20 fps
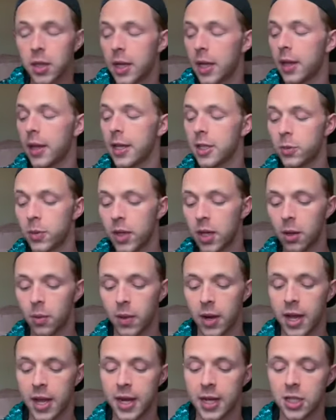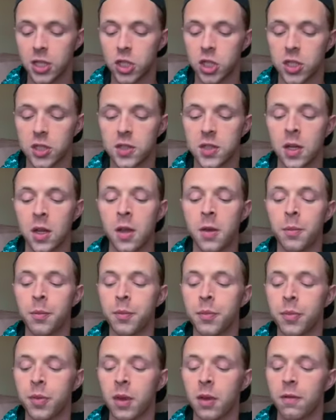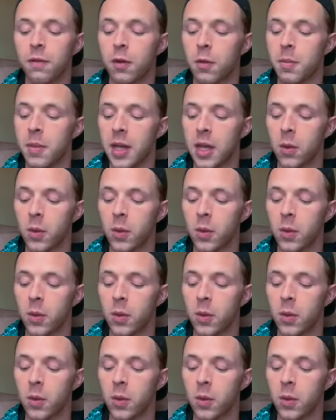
I liked what I read. It's just, for me,